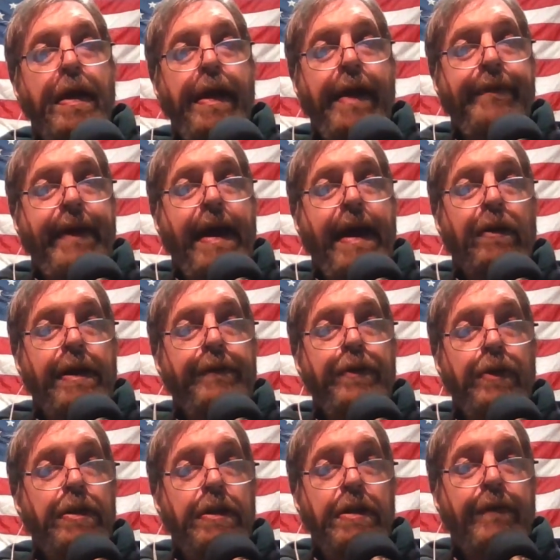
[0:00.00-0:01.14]
and that'll give you
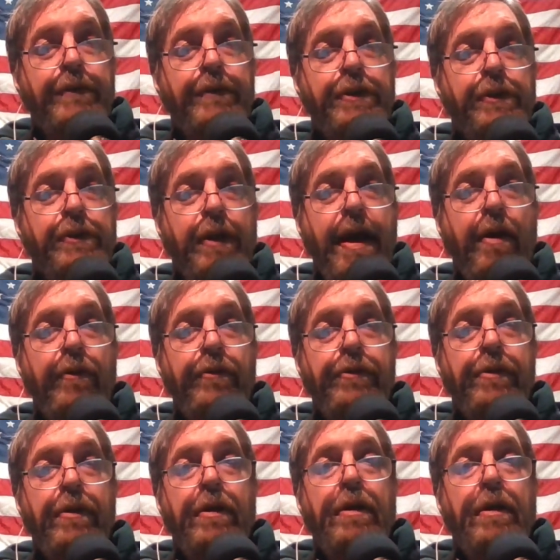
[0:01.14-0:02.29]
good coverage on your house.
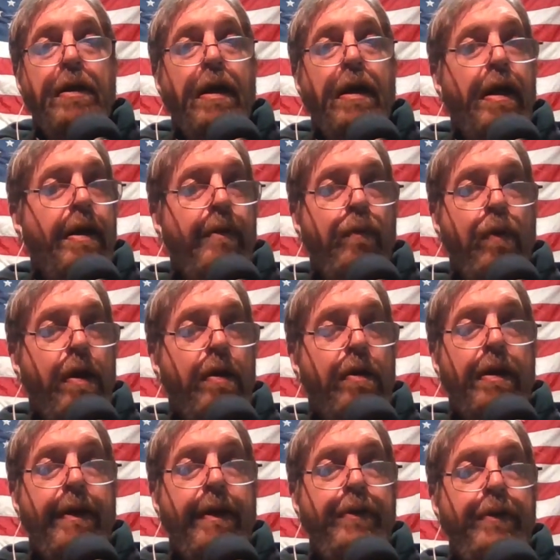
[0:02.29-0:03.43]
Where
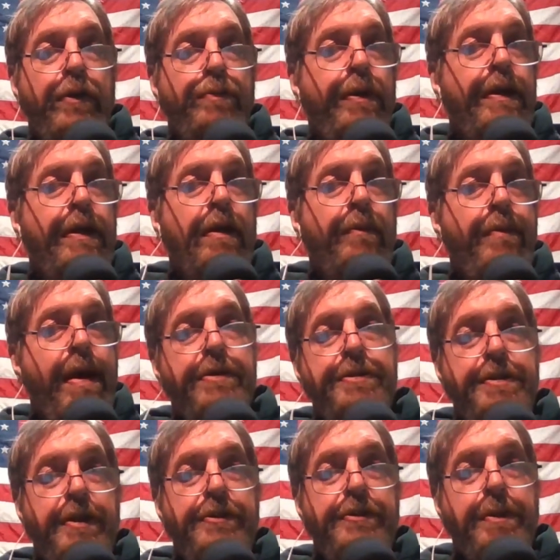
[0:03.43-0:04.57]
if you put in a mesh
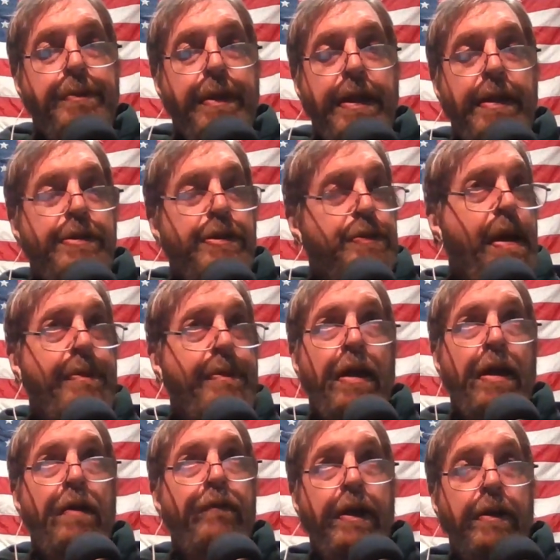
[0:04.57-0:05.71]
system, it just may be
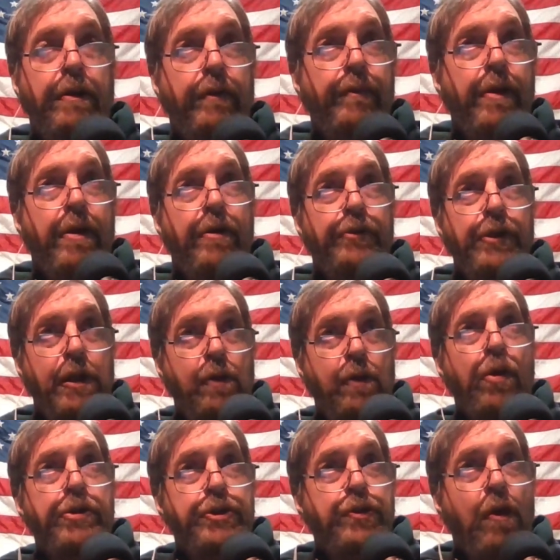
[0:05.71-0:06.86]
overkill. So you
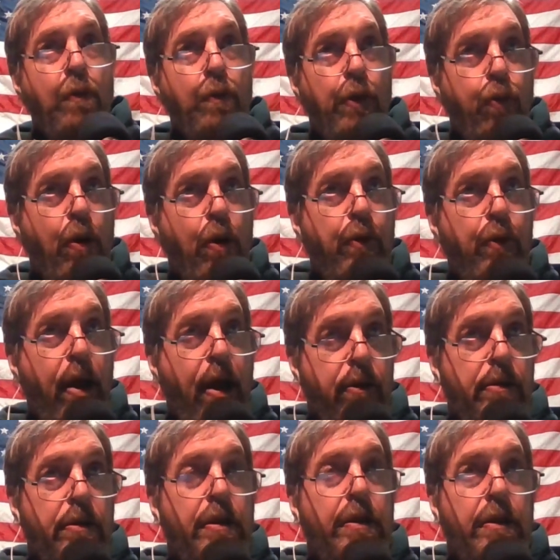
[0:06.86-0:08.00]
want to start with one
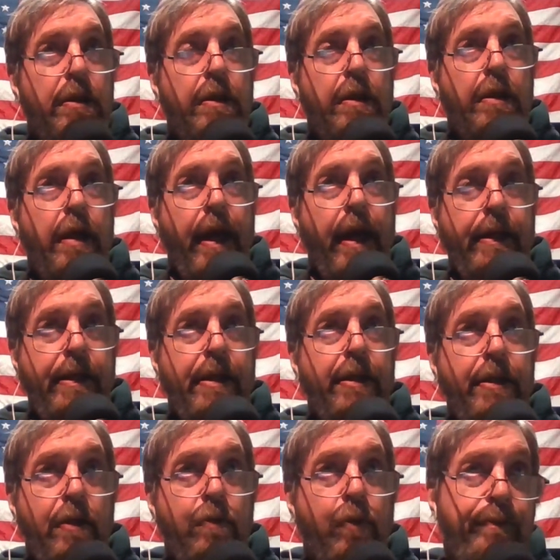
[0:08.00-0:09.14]
router and get a
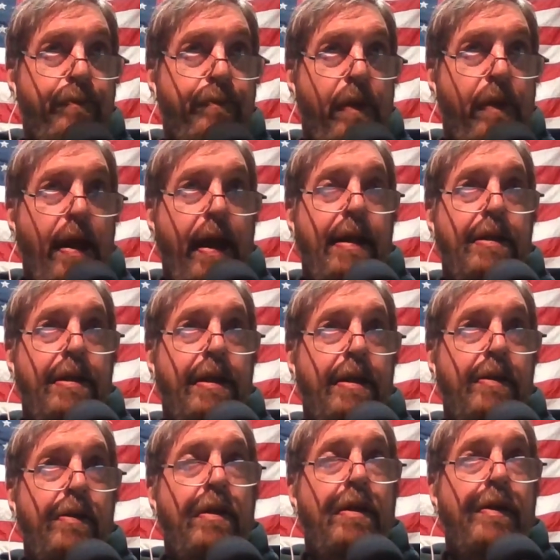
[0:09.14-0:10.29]
good one, and then